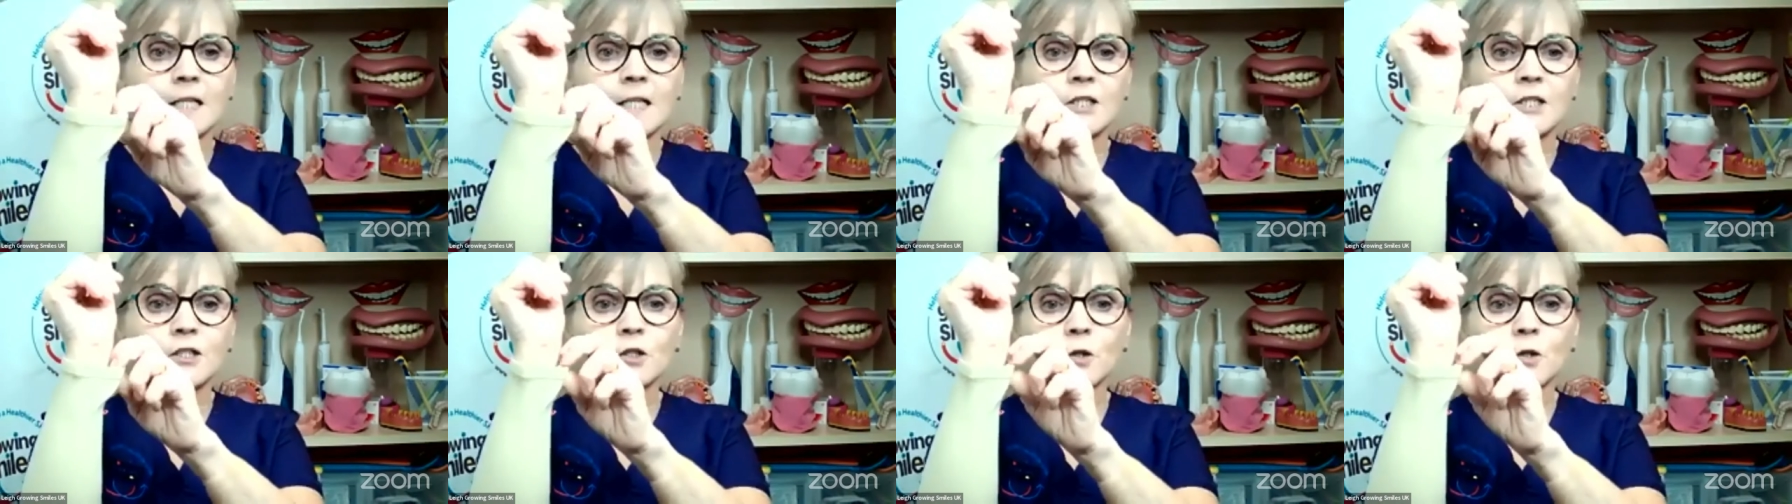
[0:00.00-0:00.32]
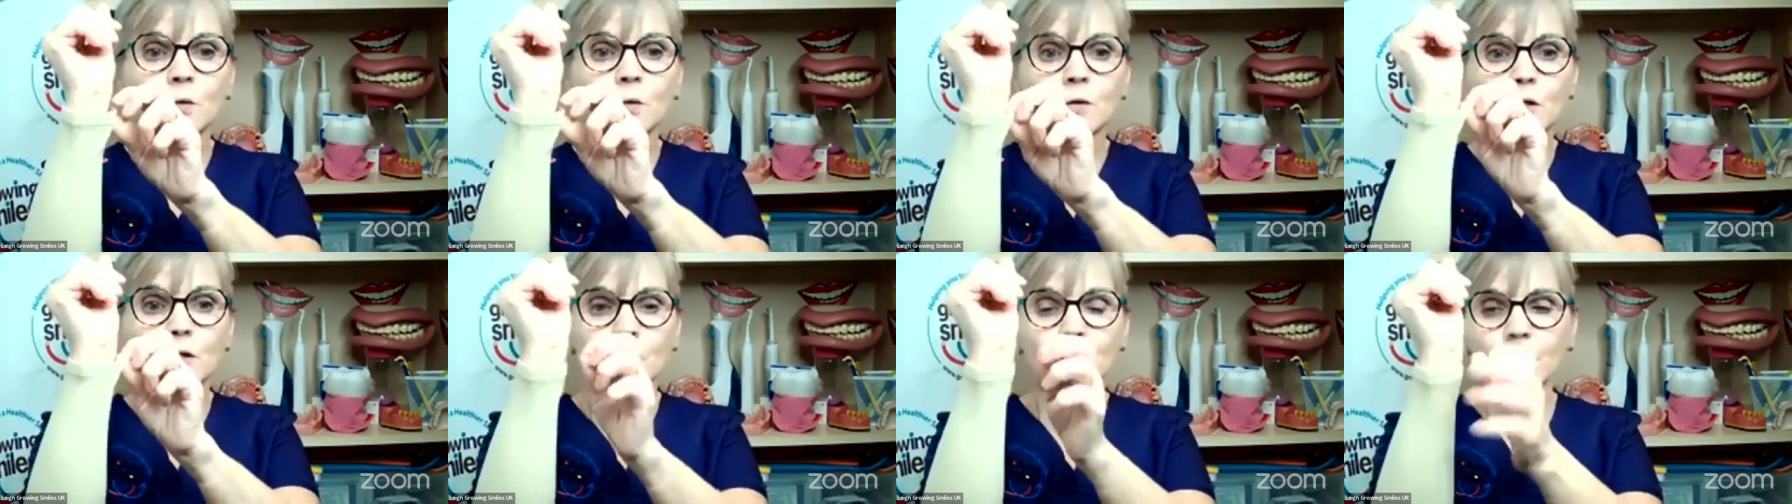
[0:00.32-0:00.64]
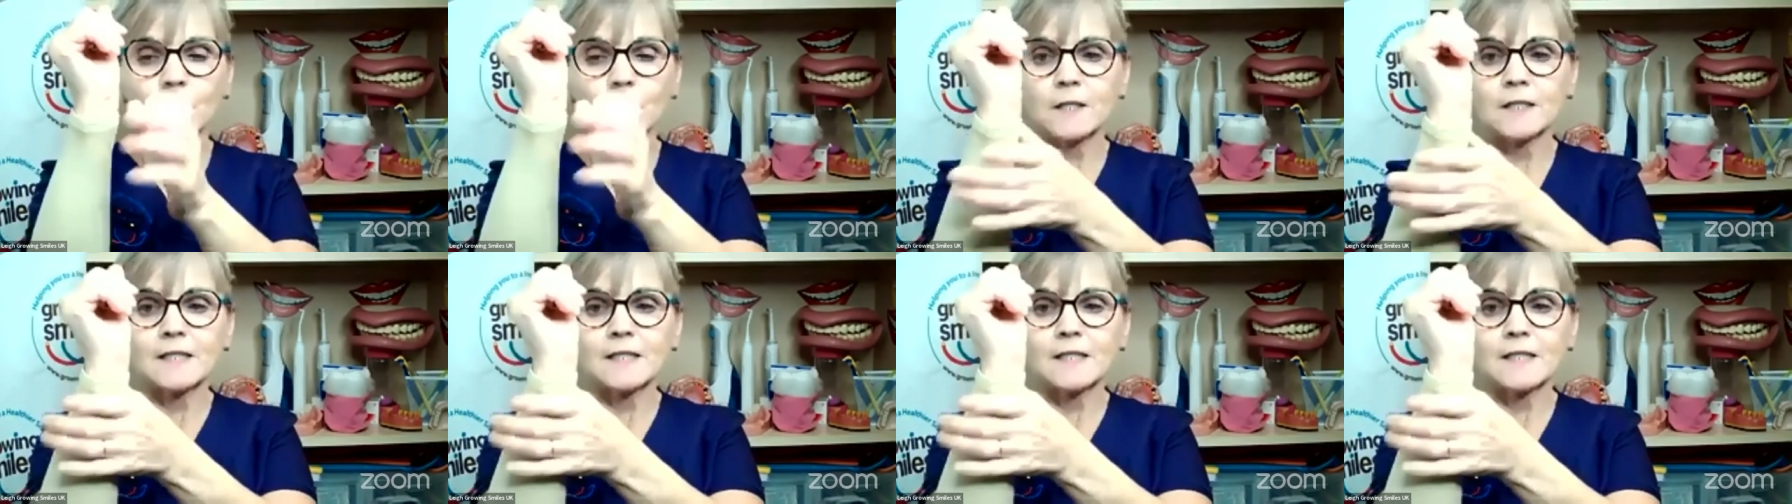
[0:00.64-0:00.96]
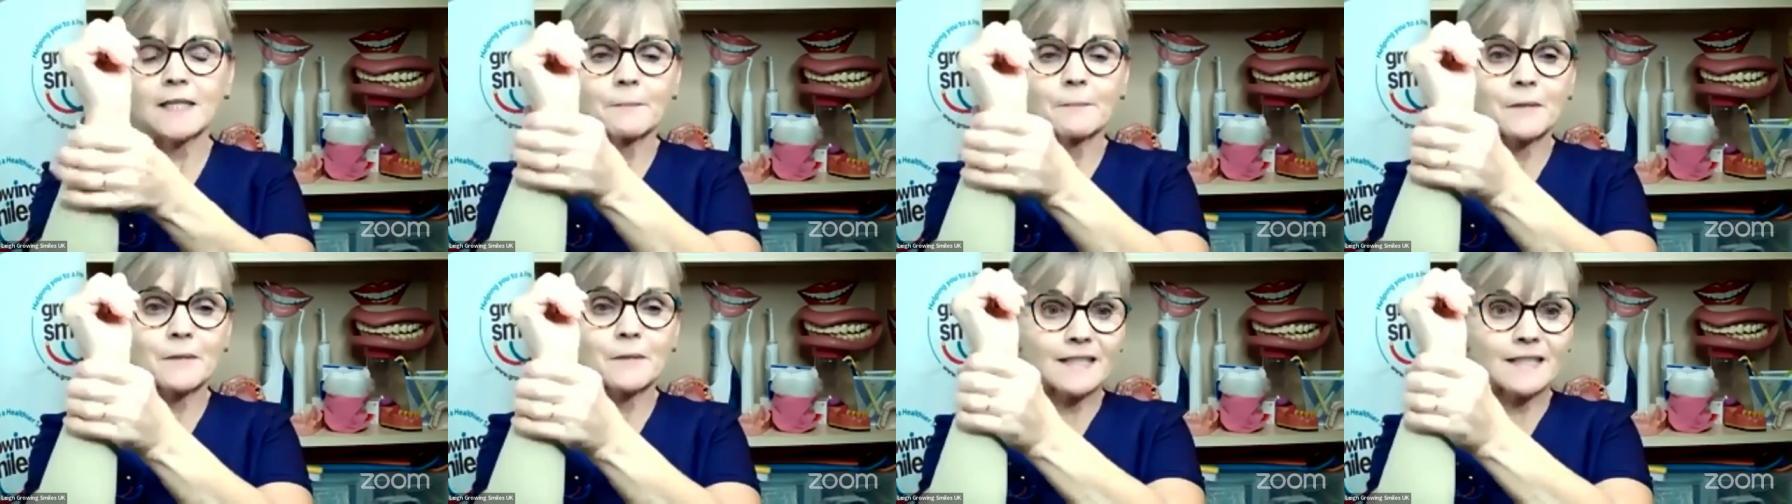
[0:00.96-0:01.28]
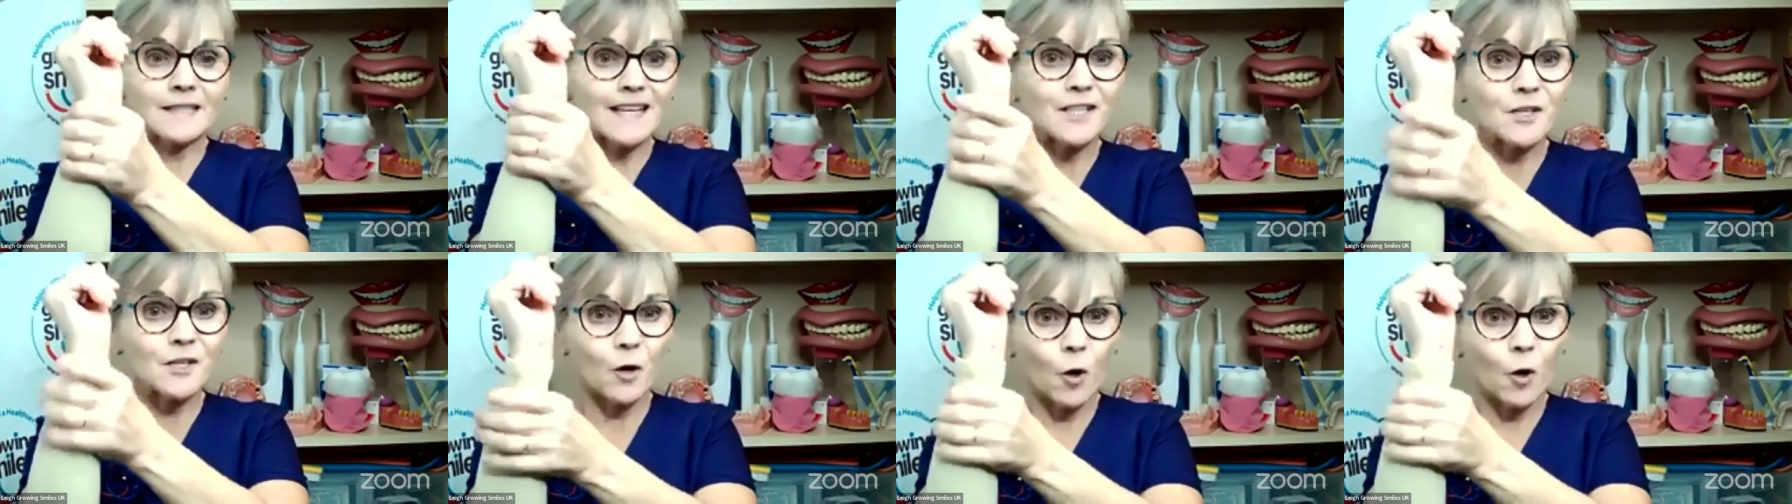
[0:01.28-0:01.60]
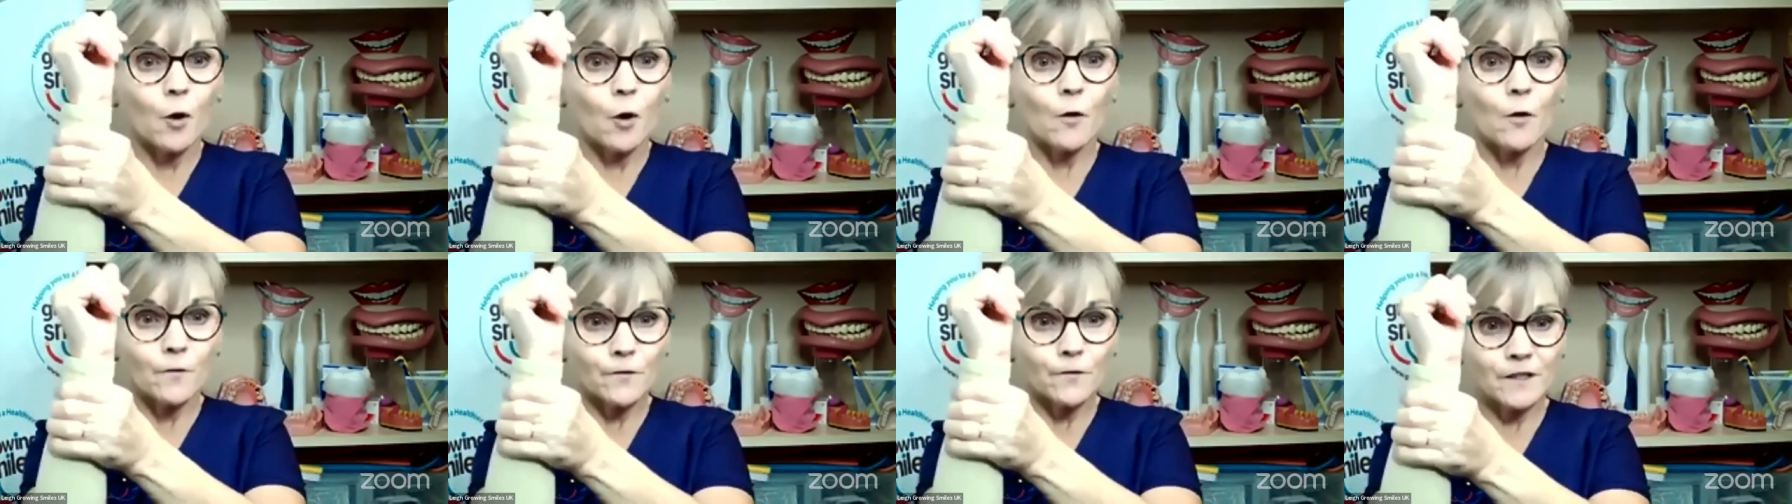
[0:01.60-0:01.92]
so that you could see, because I
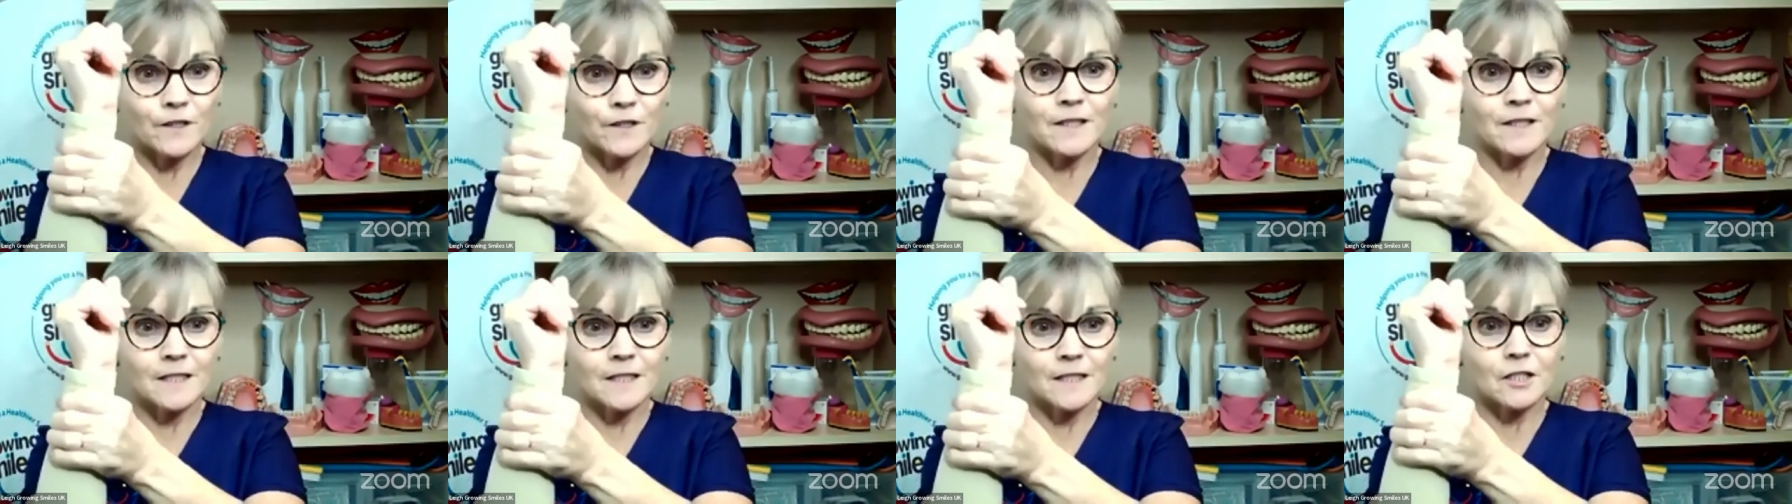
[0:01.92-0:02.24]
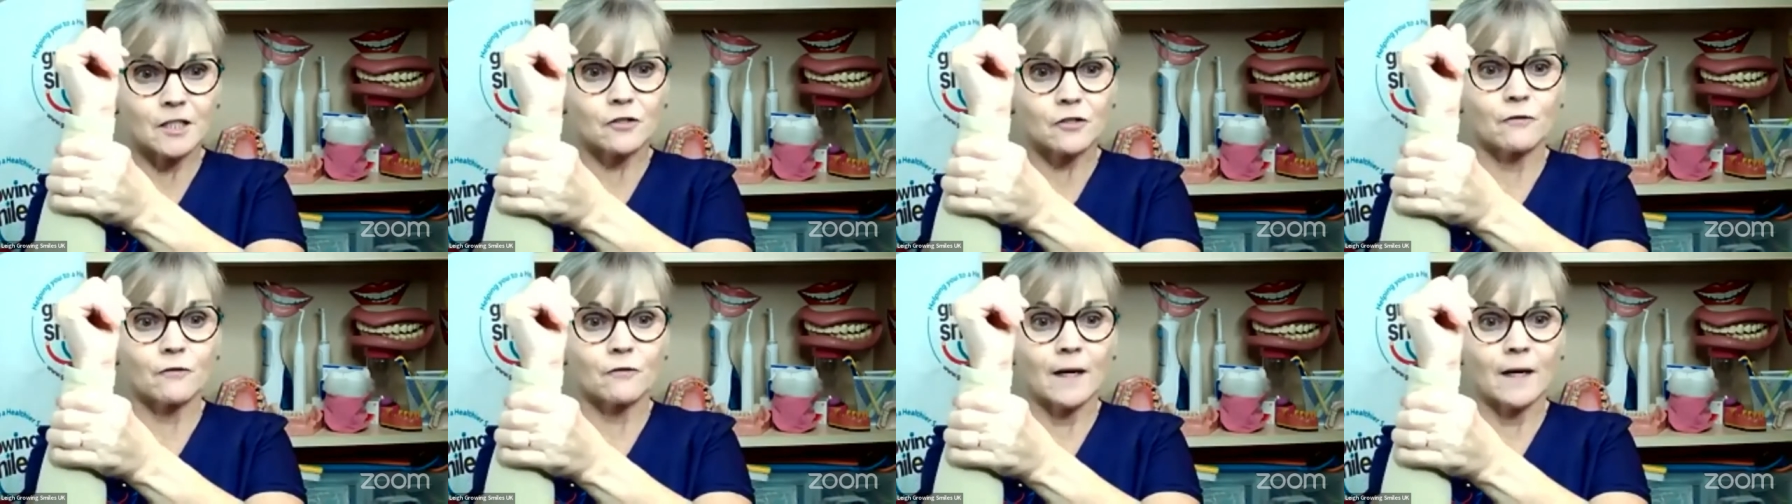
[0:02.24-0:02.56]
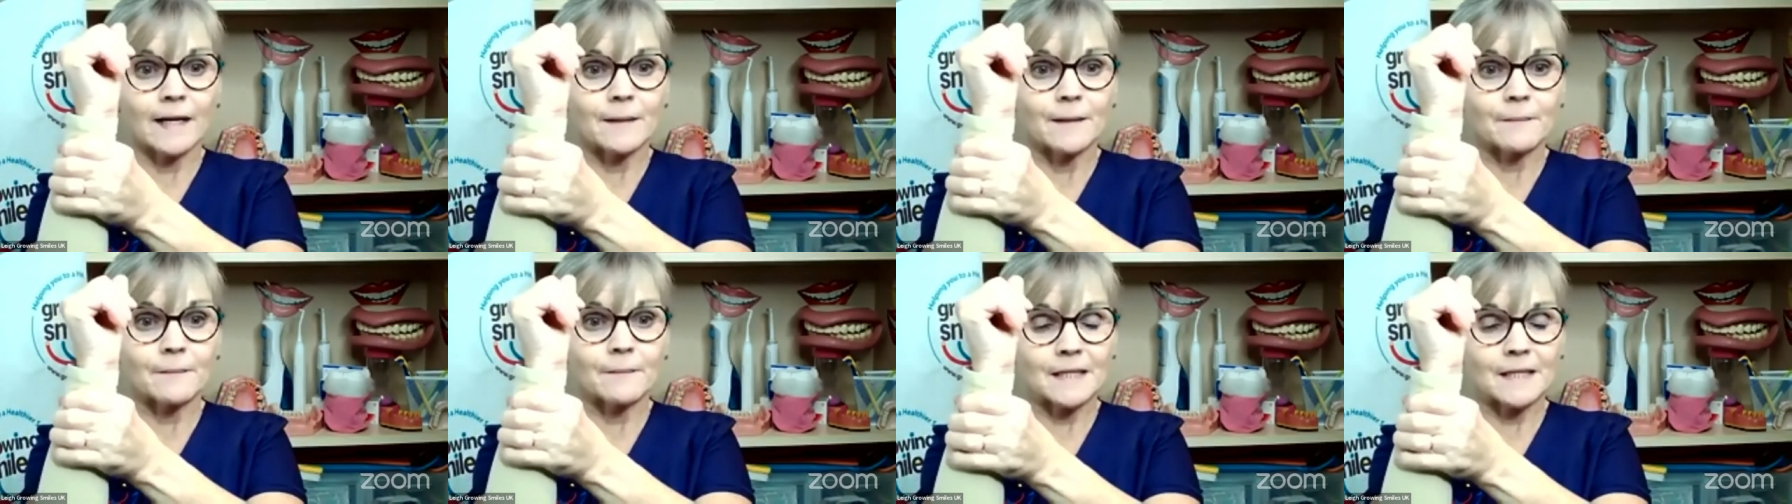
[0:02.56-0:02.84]
often describe